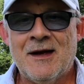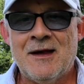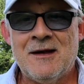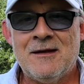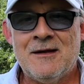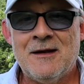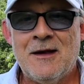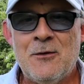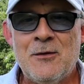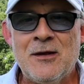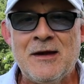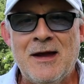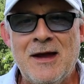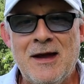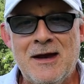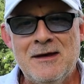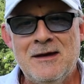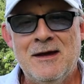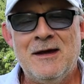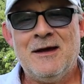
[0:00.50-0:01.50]
Hello
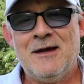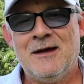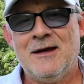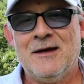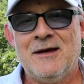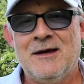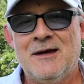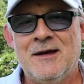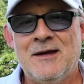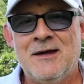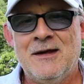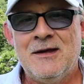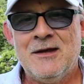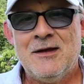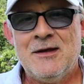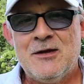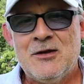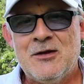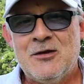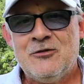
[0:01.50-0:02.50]
again.
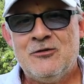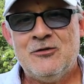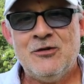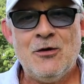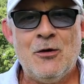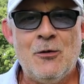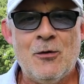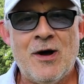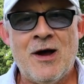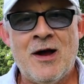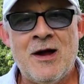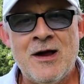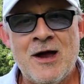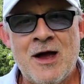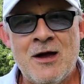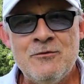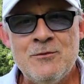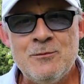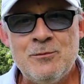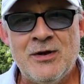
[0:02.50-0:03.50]
Do you know what? I
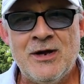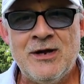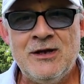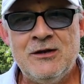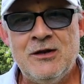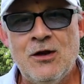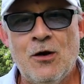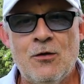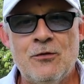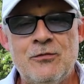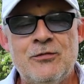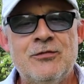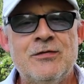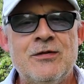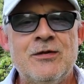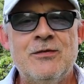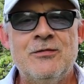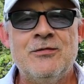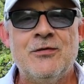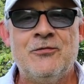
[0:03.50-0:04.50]
haven't played
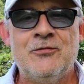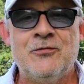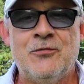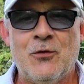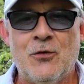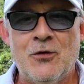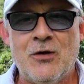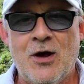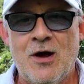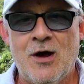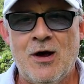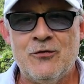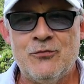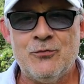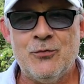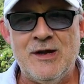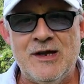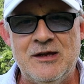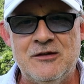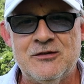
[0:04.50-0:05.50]
golf for
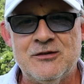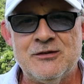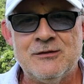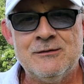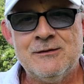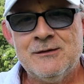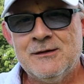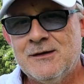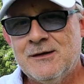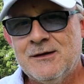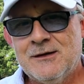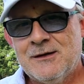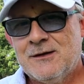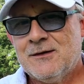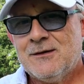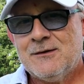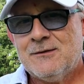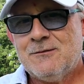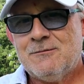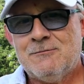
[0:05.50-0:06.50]
4.5 weeks.
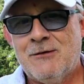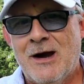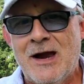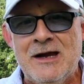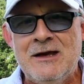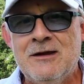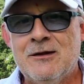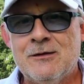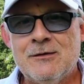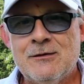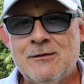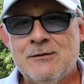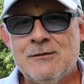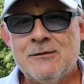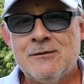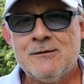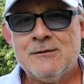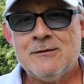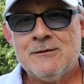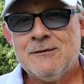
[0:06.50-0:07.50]
Rain.
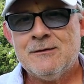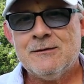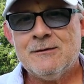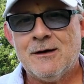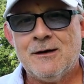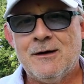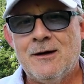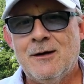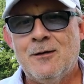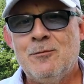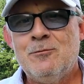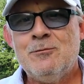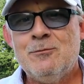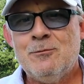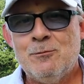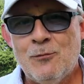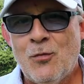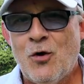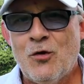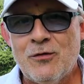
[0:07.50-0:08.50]

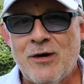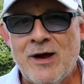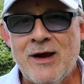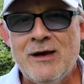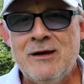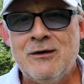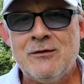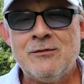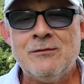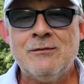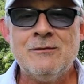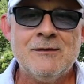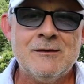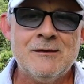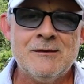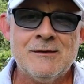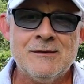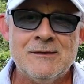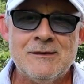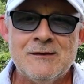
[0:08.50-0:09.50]
More rain.
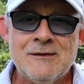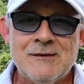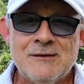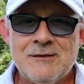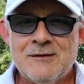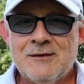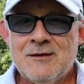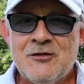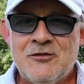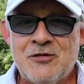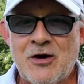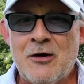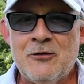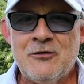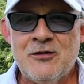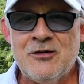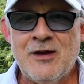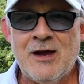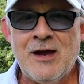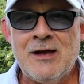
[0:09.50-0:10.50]

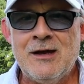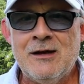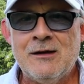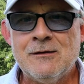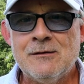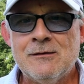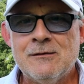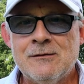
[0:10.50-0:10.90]
Charity day.